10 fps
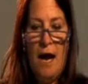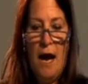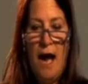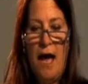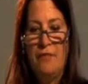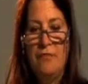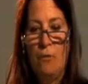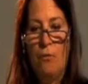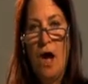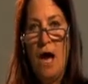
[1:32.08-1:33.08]
And the
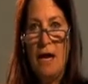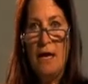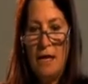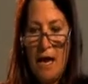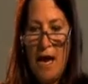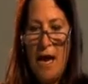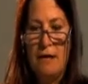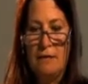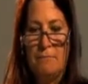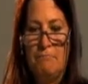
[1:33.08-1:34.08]
while
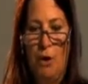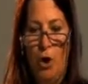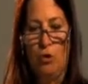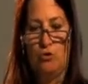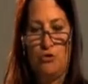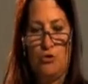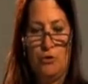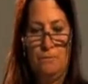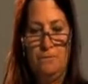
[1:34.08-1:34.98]
and post.